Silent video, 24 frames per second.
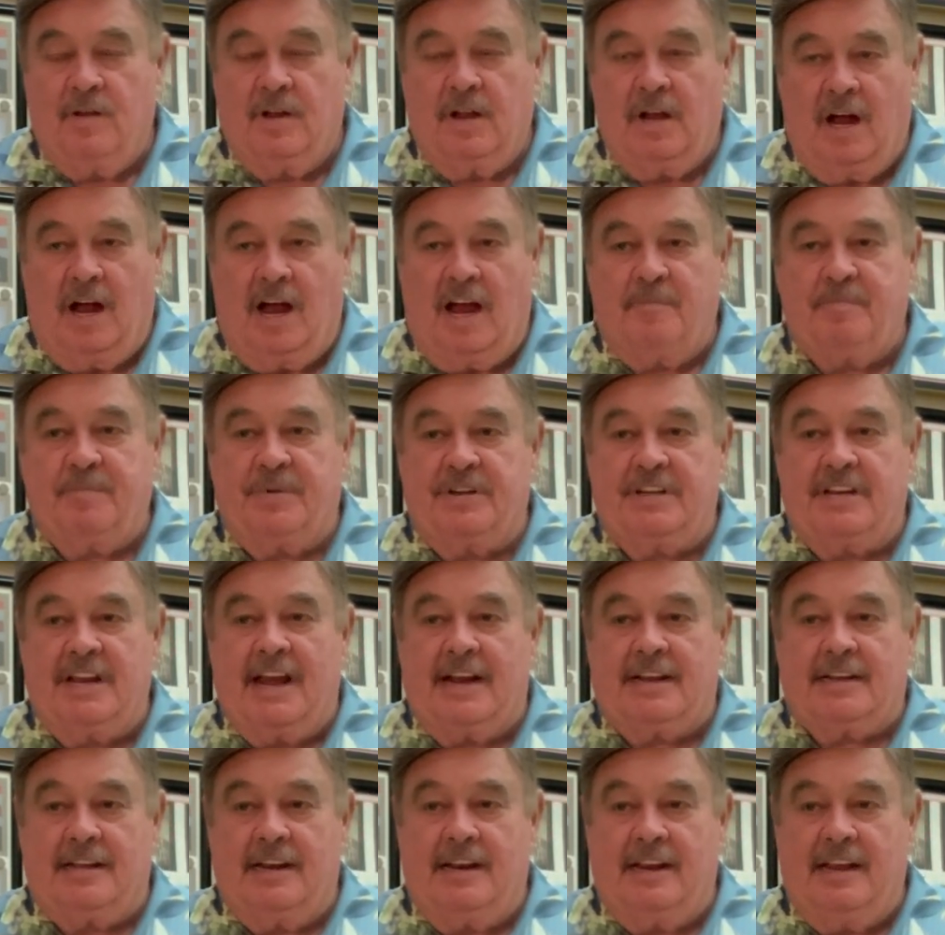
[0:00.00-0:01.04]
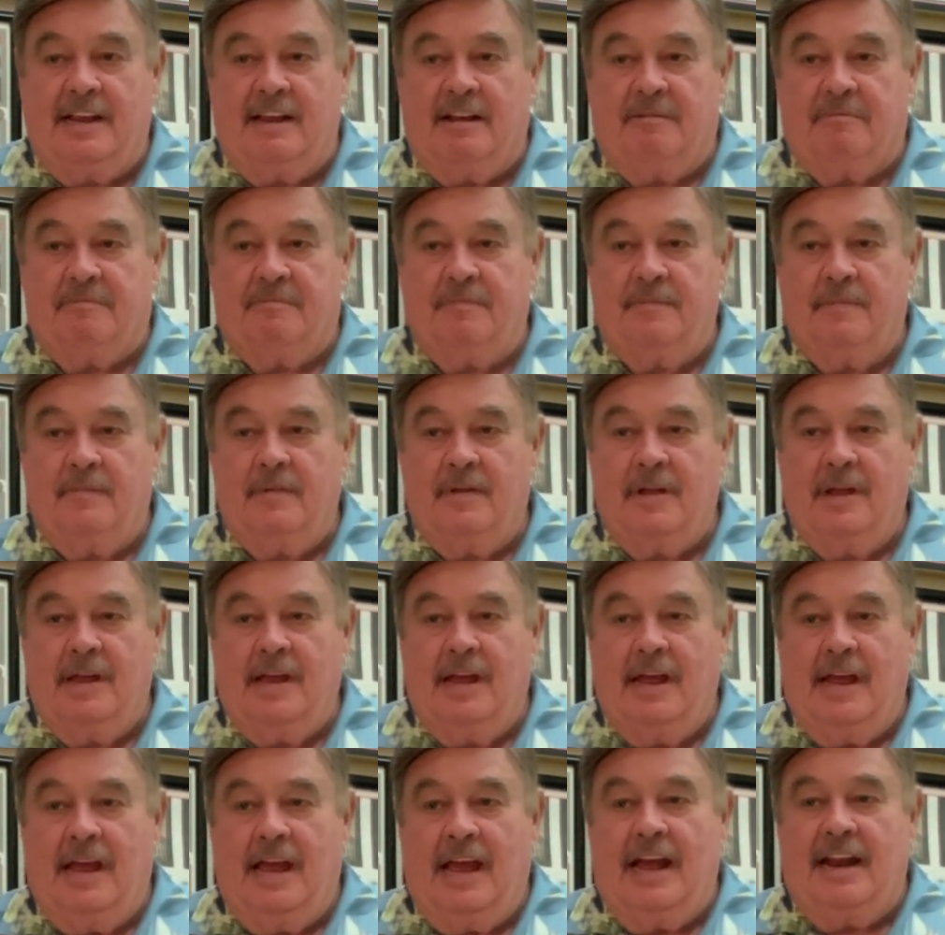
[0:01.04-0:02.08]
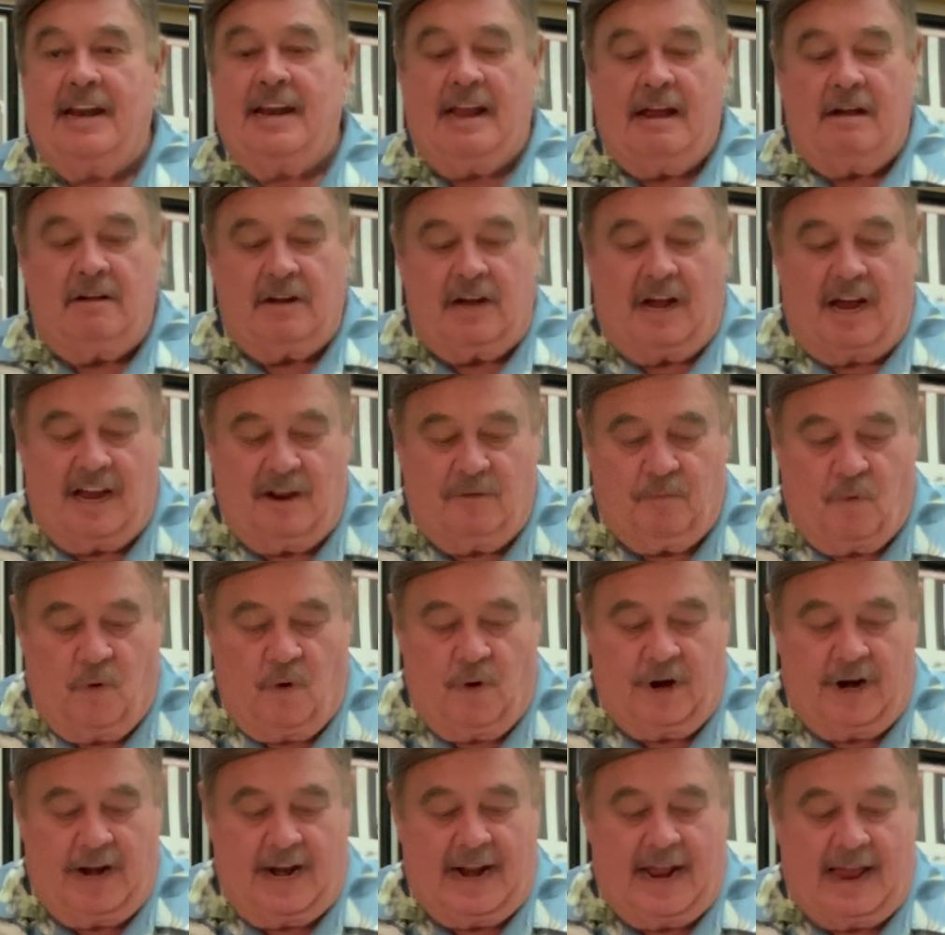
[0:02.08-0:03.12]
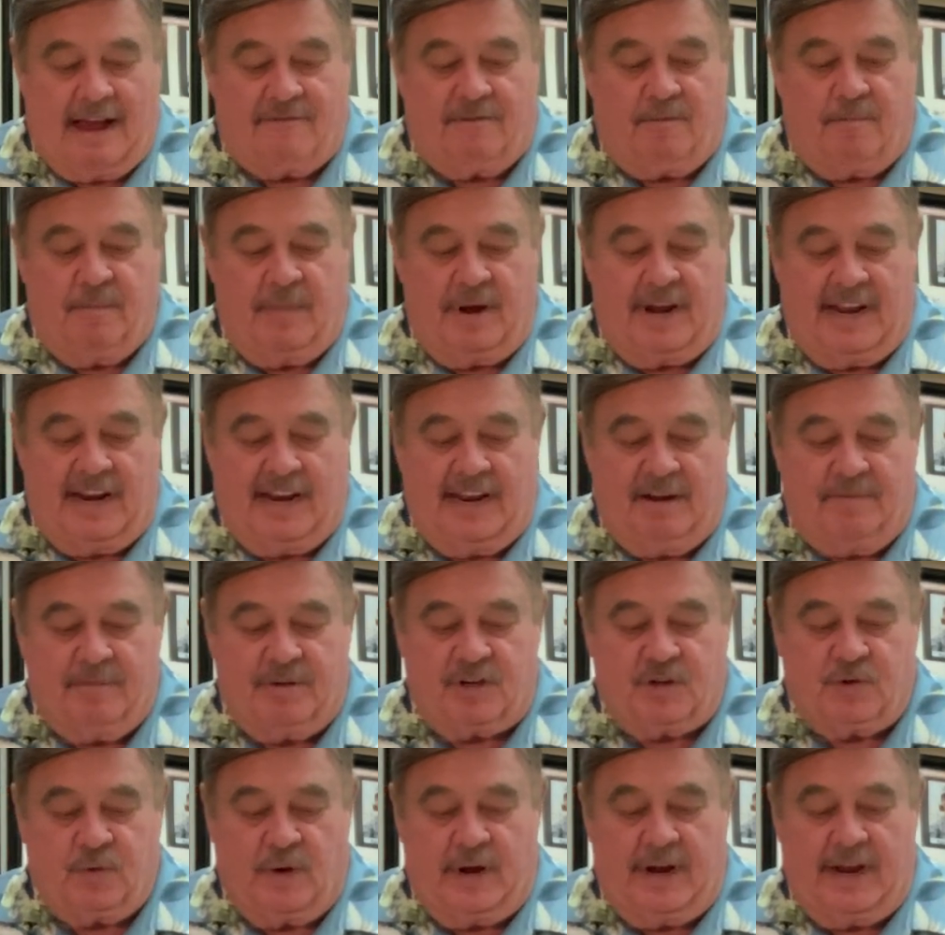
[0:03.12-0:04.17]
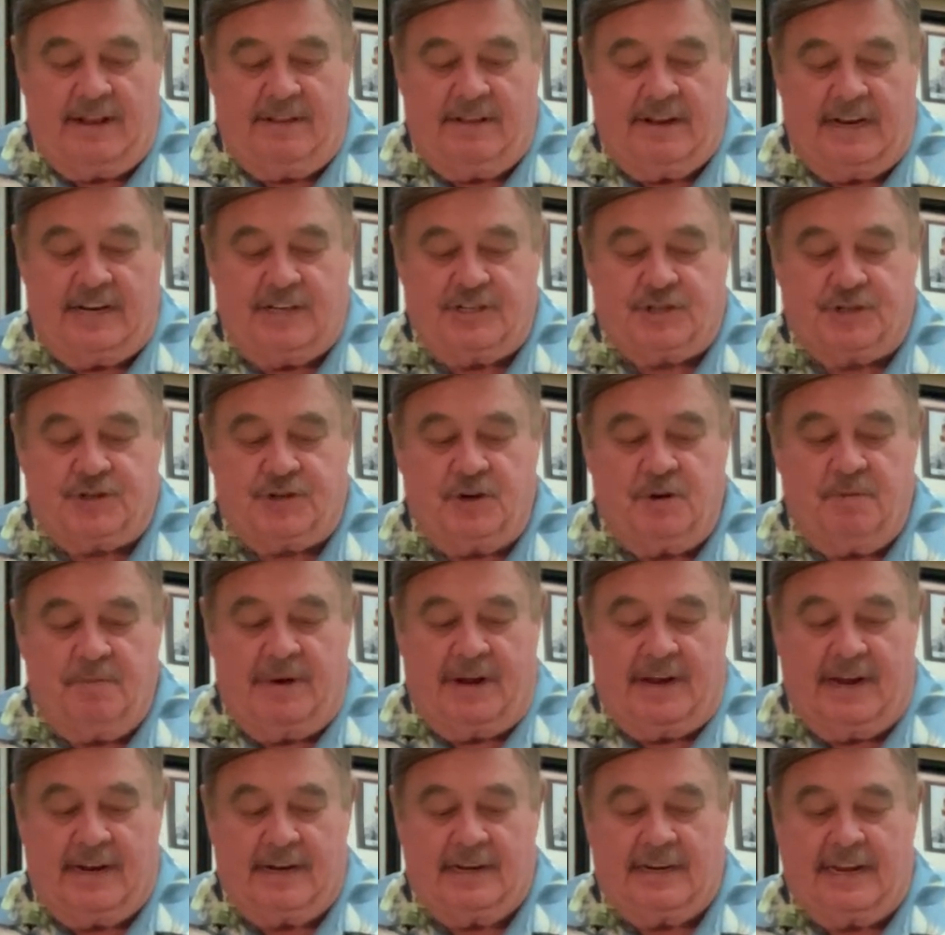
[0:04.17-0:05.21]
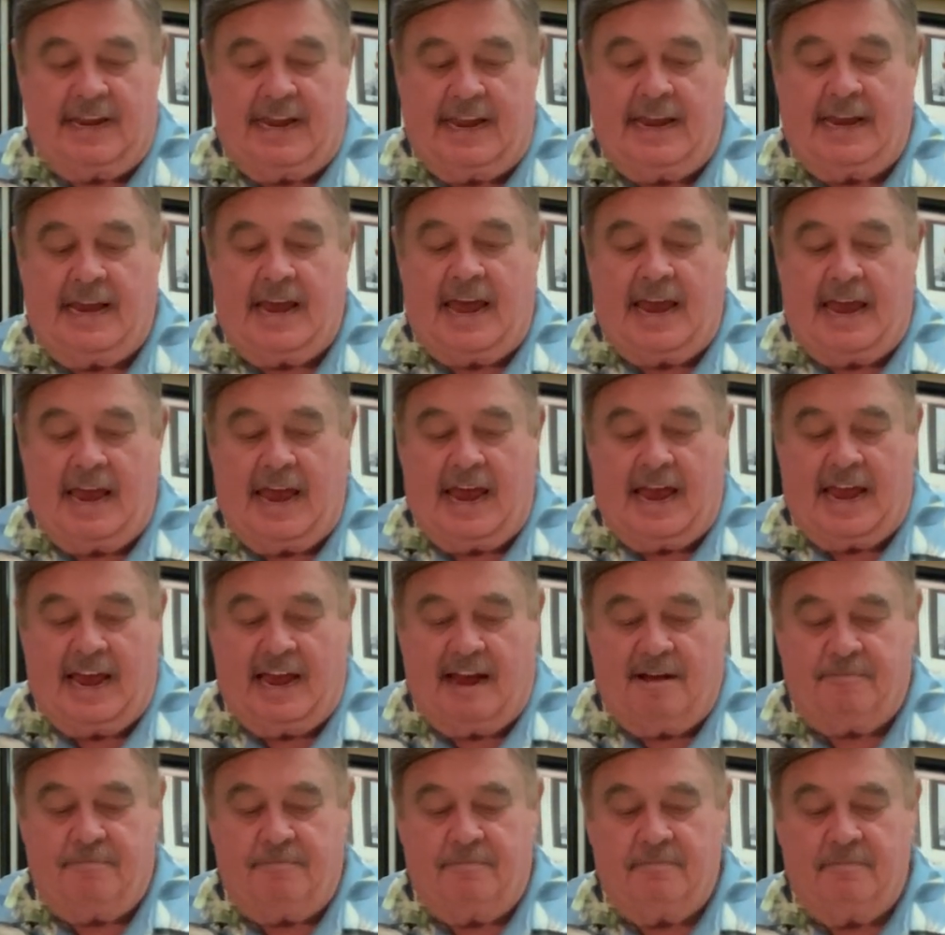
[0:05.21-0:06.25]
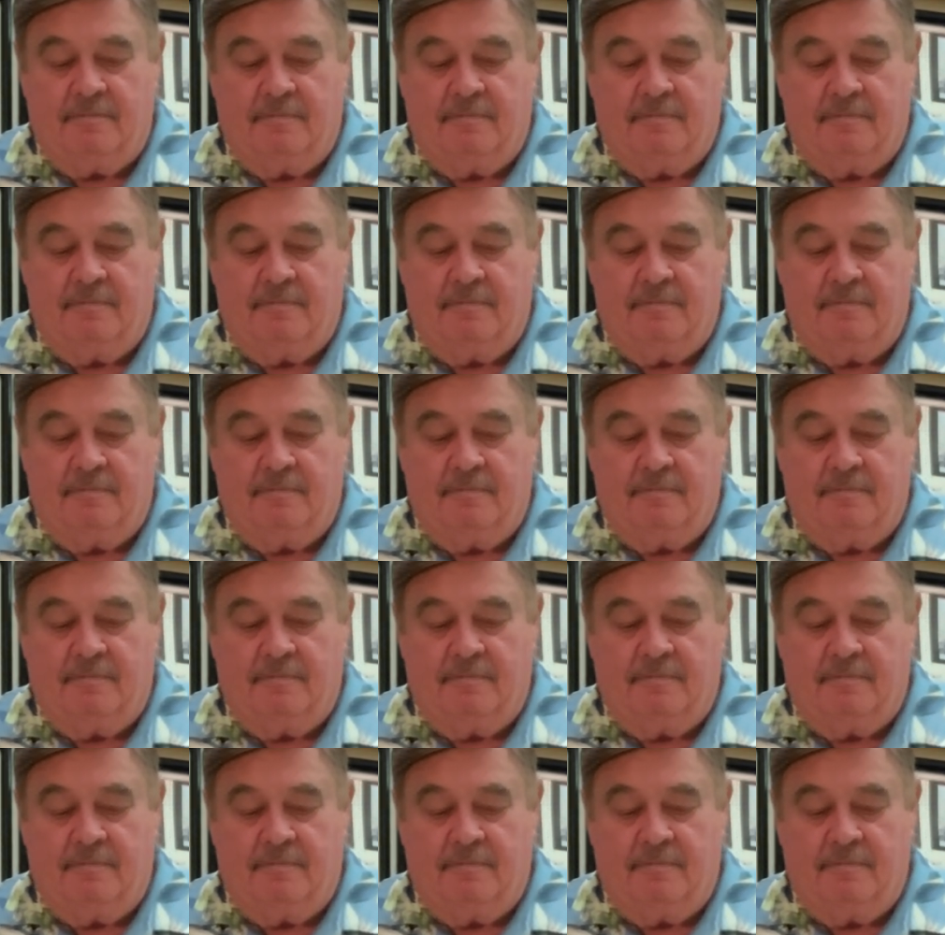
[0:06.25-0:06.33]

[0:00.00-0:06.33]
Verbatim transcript: God protected him. And now God wanted to have a meeting between these two men, King Ahab